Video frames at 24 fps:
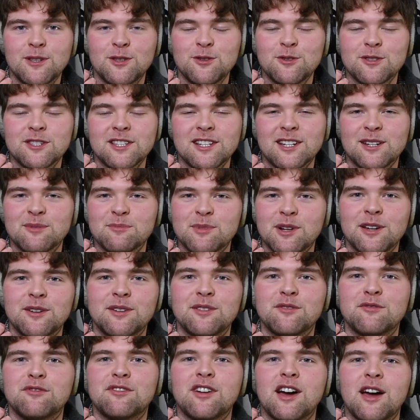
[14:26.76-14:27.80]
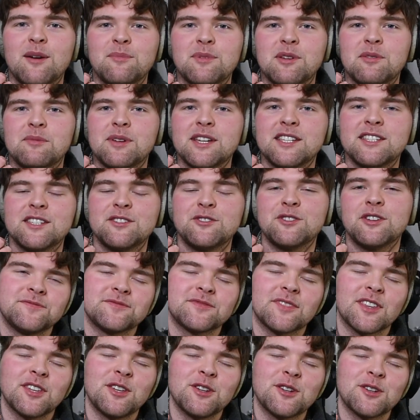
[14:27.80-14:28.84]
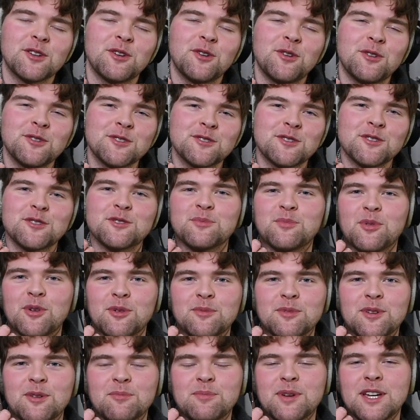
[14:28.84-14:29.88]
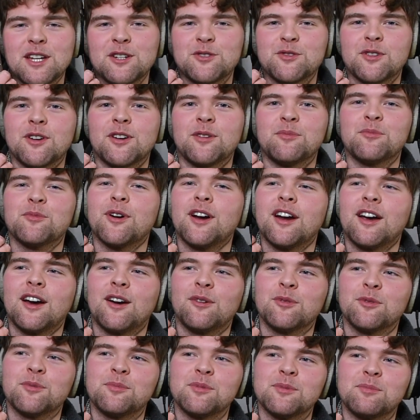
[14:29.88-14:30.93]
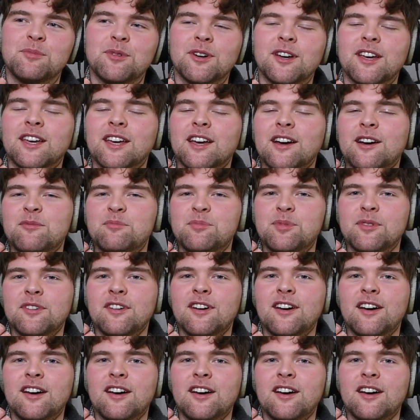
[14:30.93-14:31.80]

Use the link below and fire me a message. You can also support me on Patreon, where I will be putting up